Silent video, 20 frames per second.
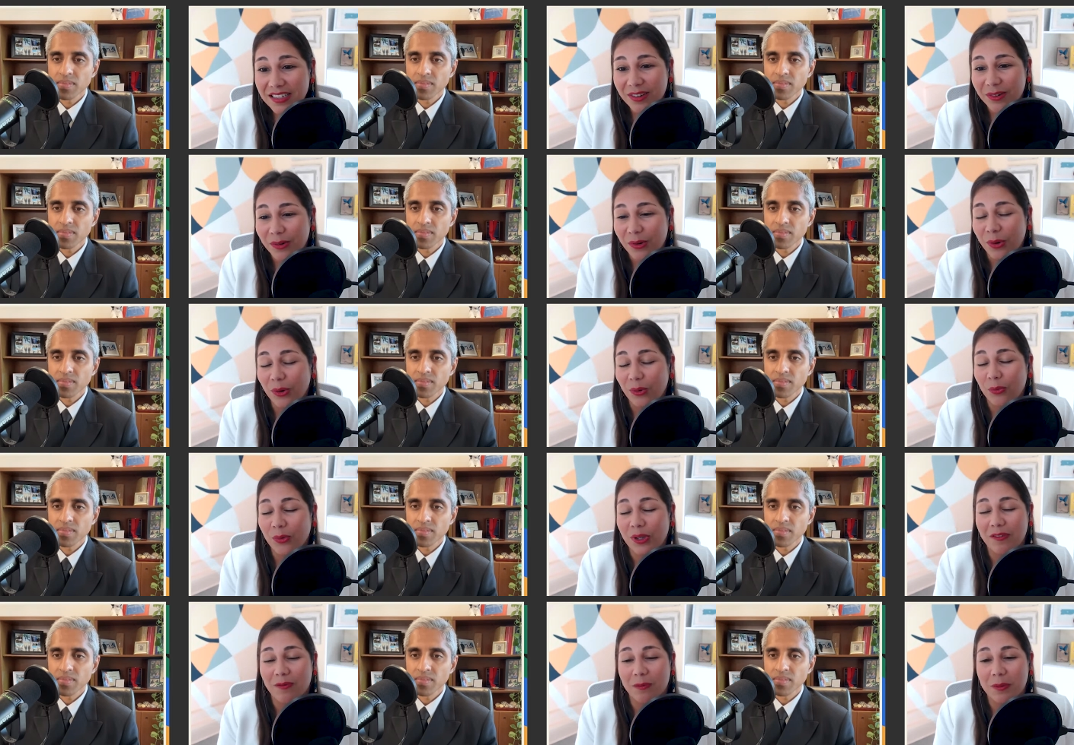Speaker 1: or
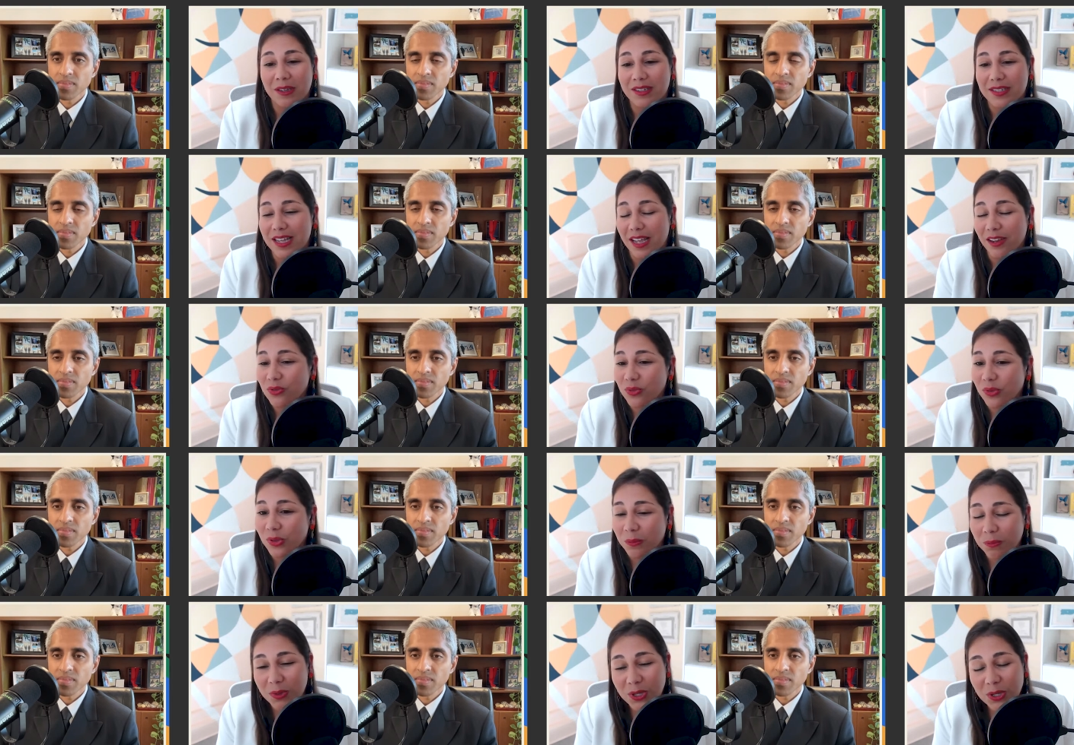we've been
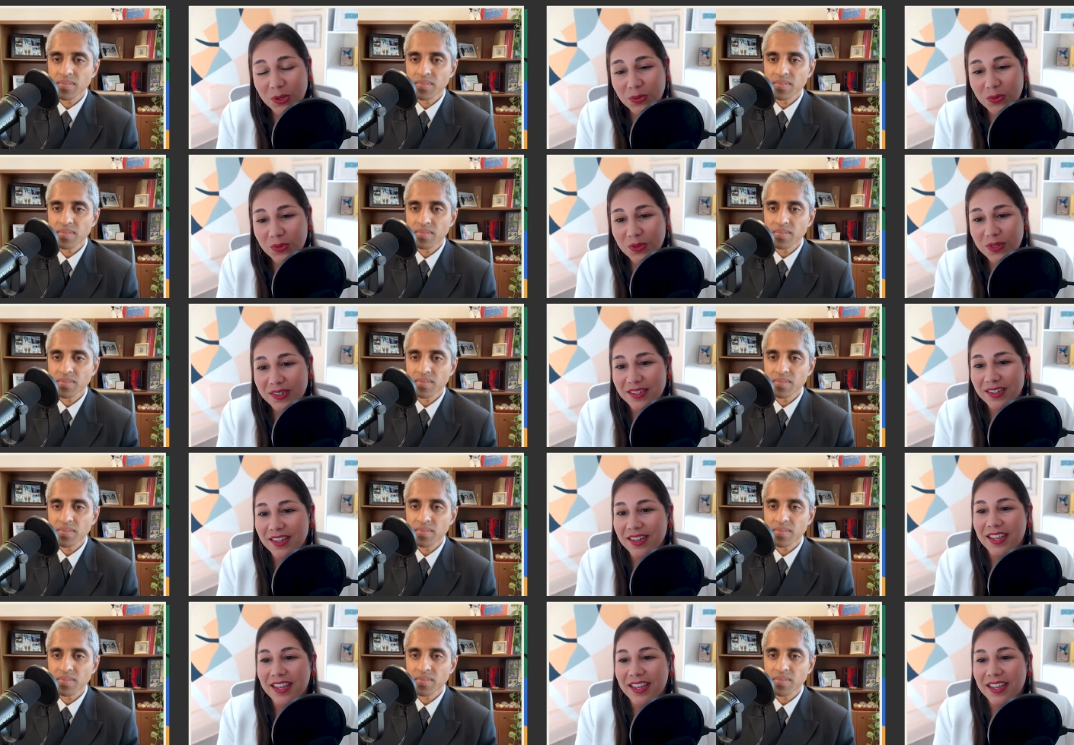sexually abused.